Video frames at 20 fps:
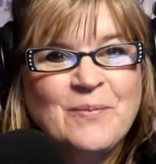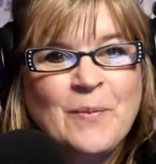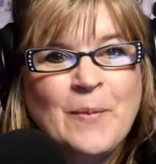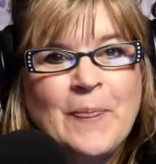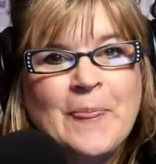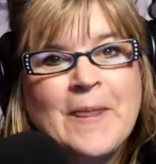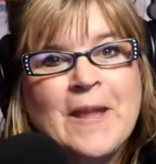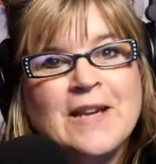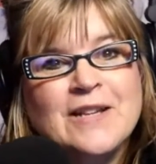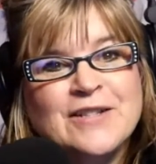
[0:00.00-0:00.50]

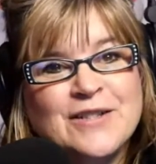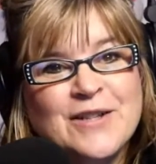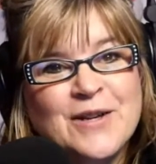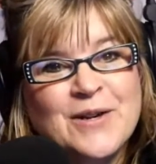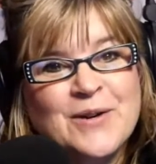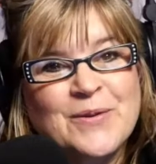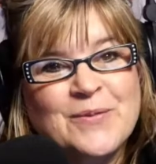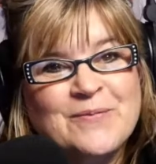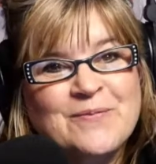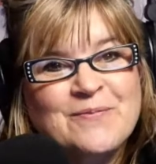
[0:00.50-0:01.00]
So,
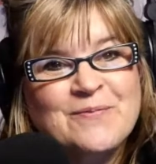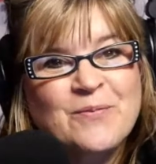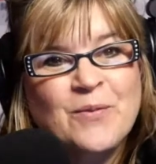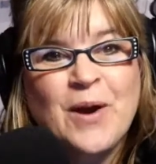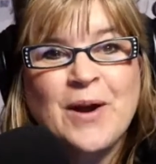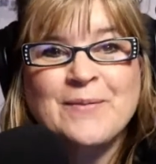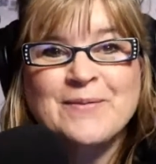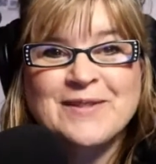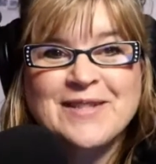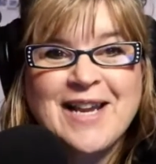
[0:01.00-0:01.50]
why I'm
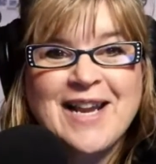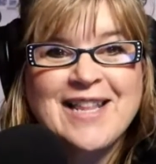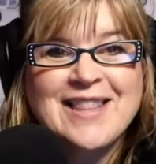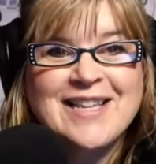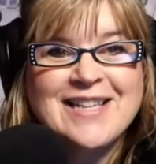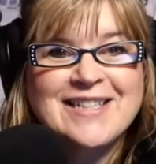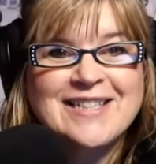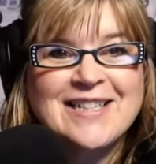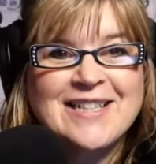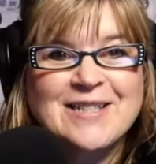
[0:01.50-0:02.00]
saying
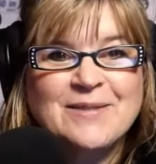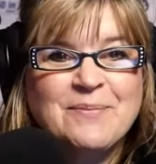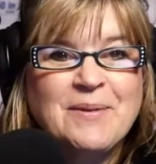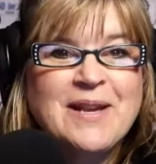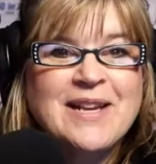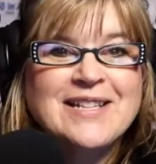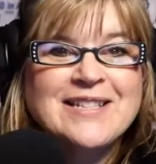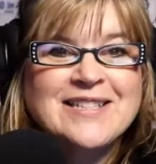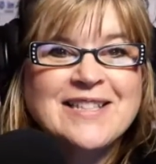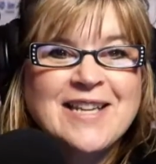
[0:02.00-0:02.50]
this is because
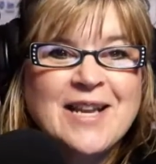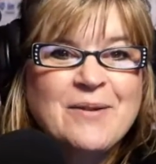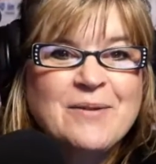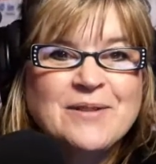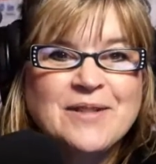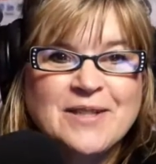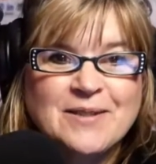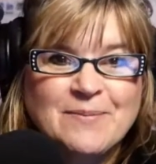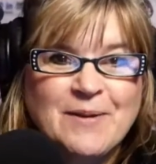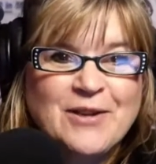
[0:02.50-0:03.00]
today was a
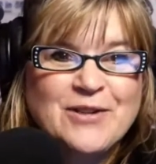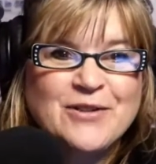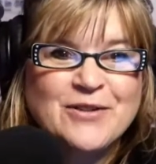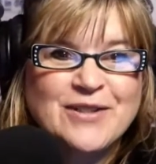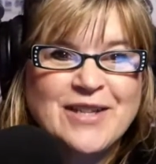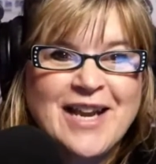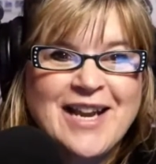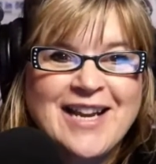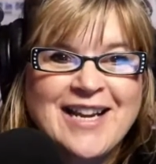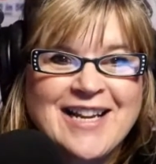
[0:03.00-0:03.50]
special
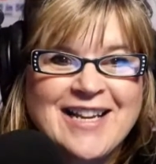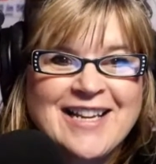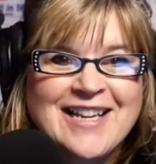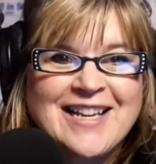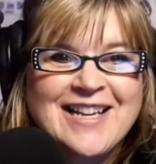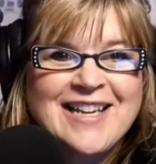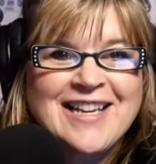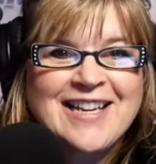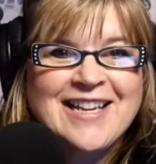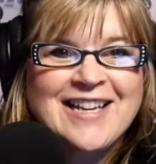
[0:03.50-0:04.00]
day.
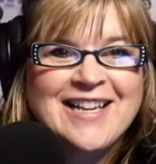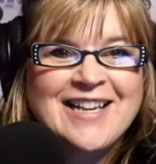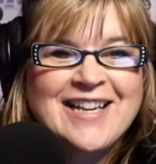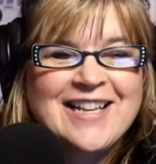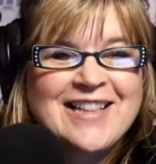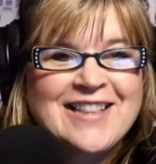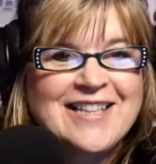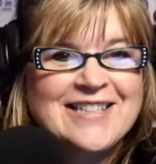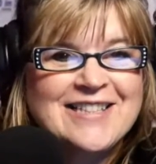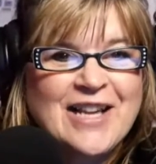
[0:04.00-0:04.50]

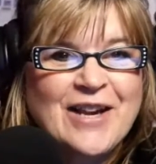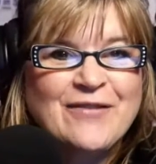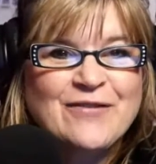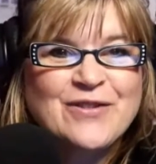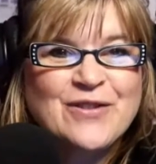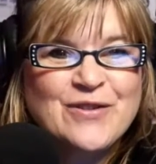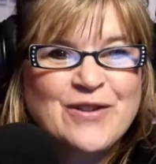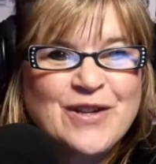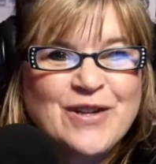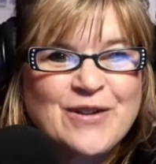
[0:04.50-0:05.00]
This
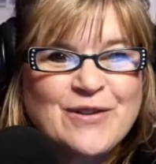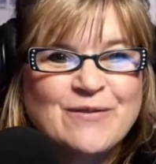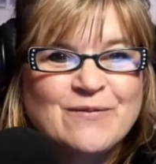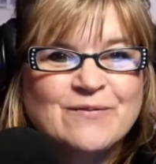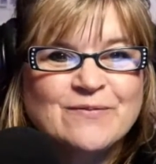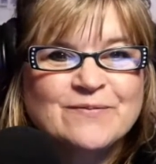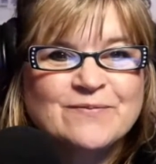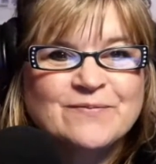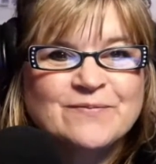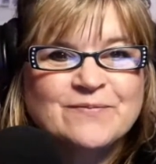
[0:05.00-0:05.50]
afternoon,
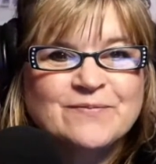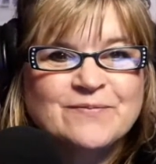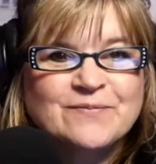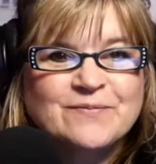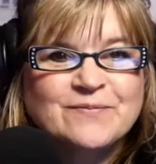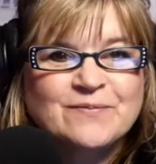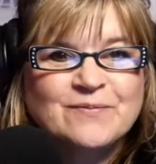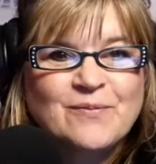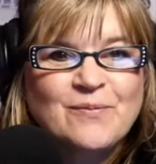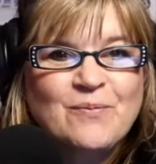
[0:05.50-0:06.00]

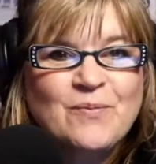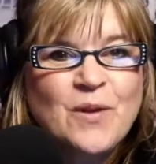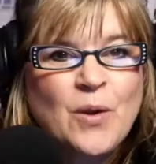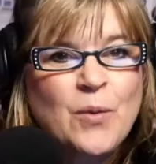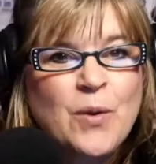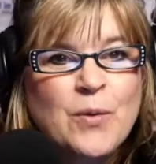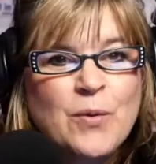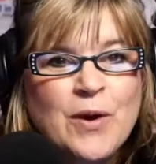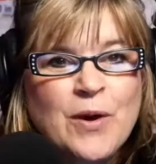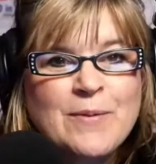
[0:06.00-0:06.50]
we
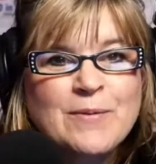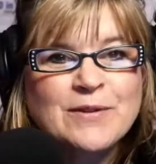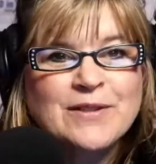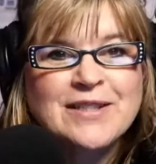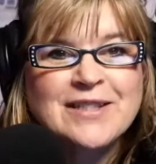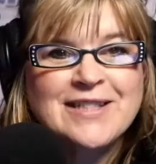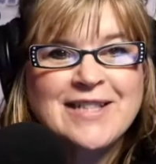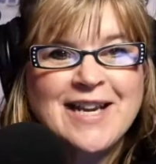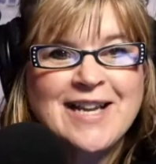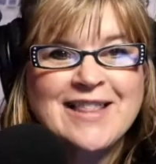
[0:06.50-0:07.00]
were able to
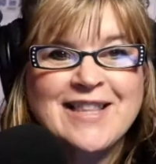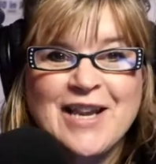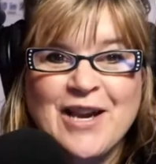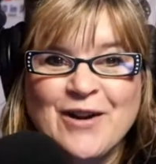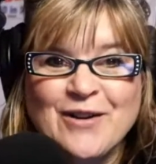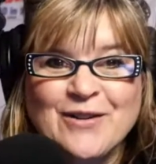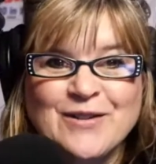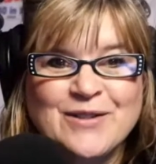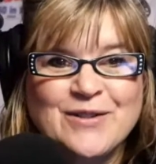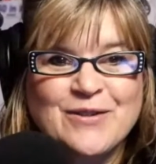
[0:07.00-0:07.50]
take the
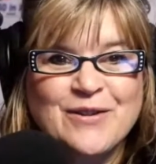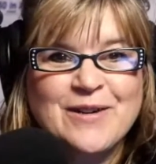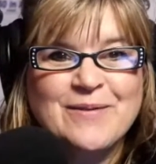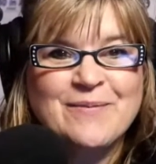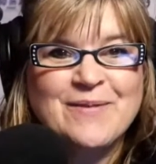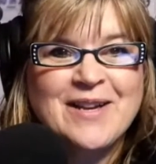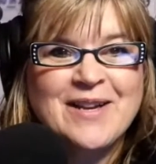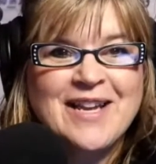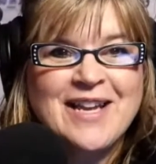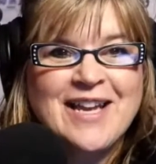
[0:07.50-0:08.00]
Airstream
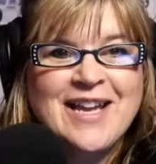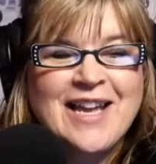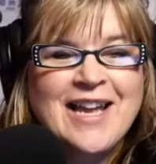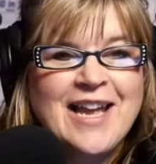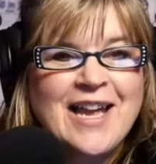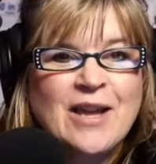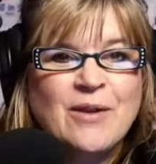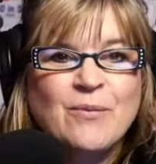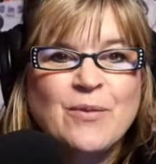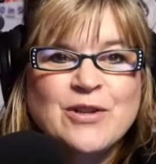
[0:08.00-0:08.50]

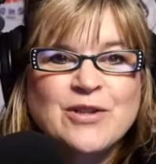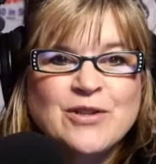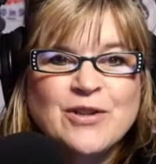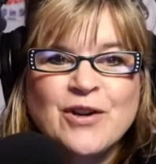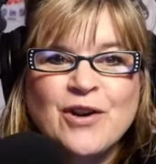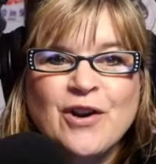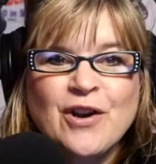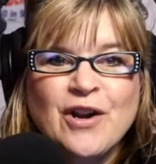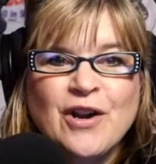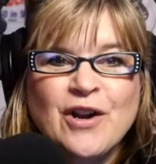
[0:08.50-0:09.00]
and we took
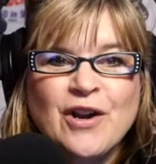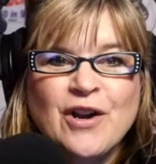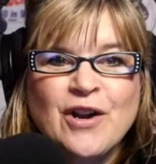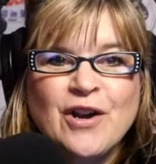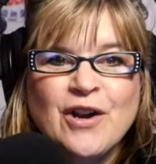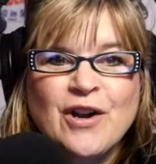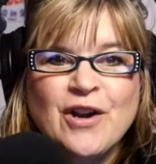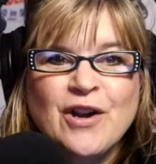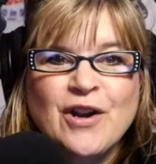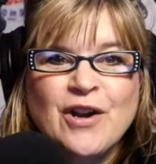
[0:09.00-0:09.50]
and
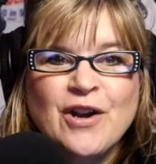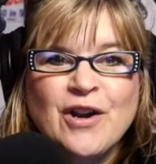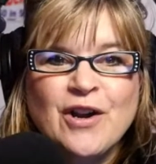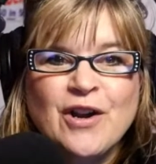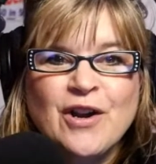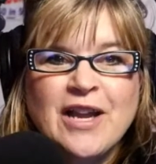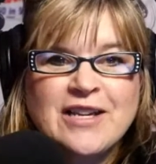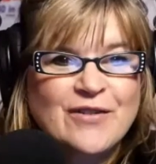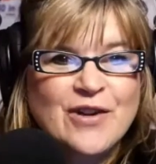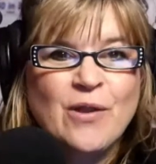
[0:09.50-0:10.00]
delivered all
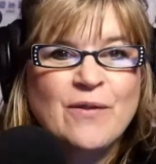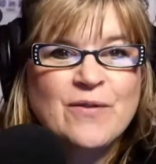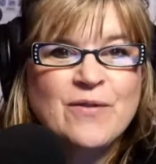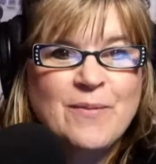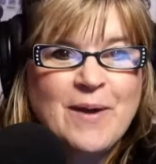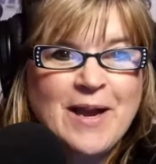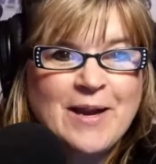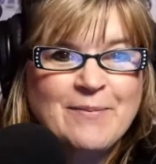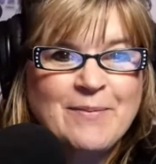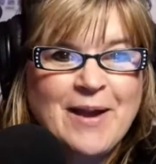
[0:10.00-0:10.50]
of the
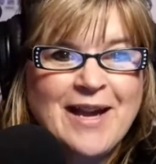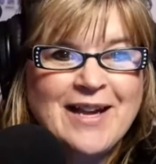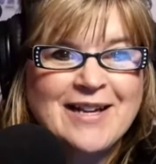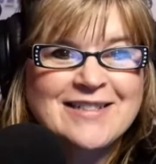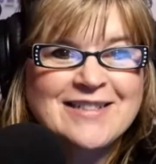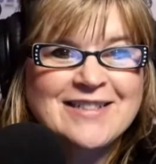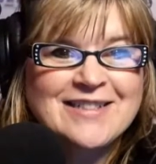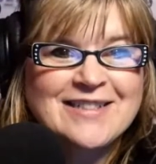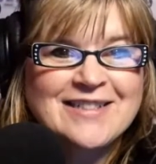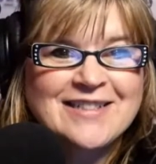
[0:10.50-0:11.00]
backpacks
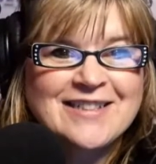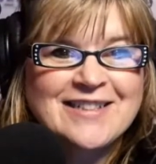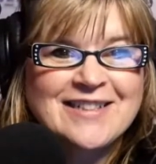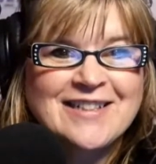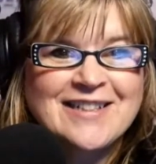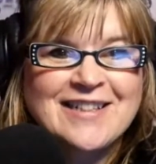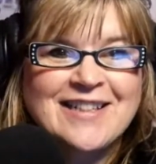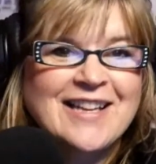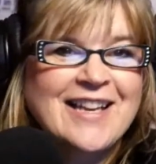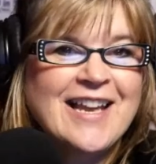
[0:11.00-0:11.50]

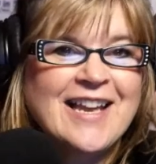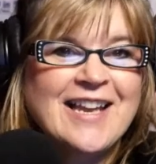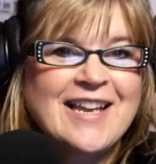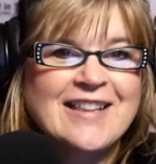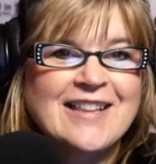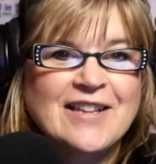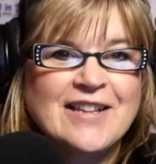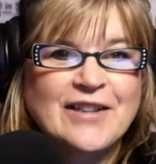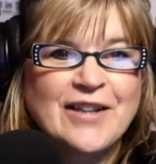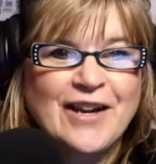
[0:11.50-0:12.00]
and the
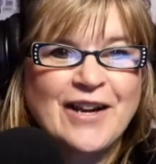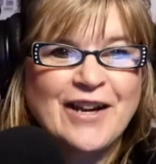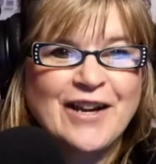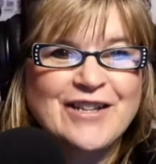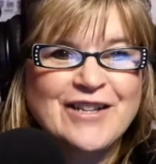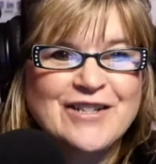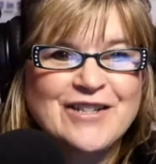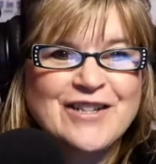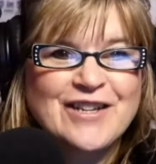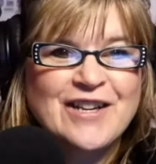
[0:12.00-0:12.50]
luggage
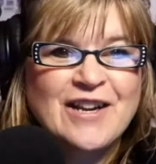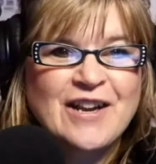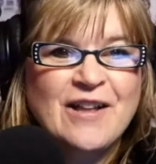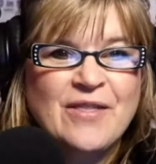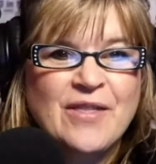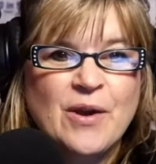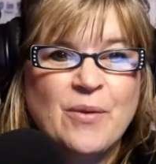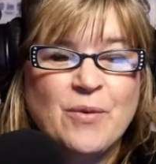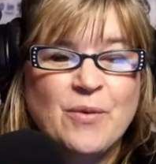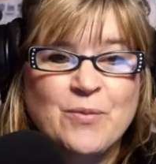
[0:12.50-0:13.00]
that were
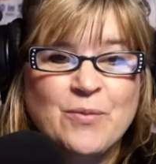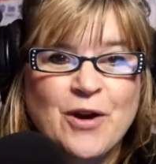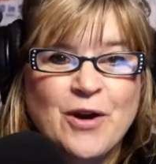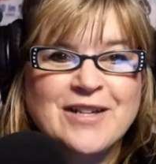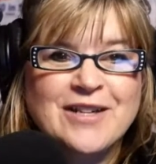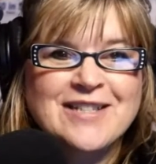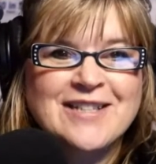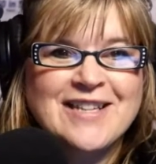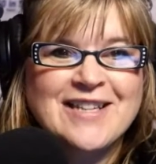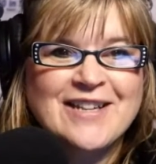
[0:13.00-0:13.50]
brought to the
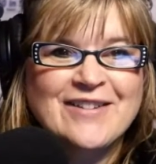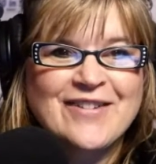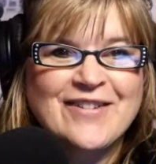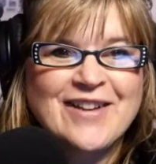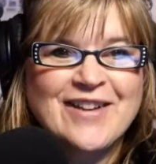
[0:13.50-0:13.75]
event.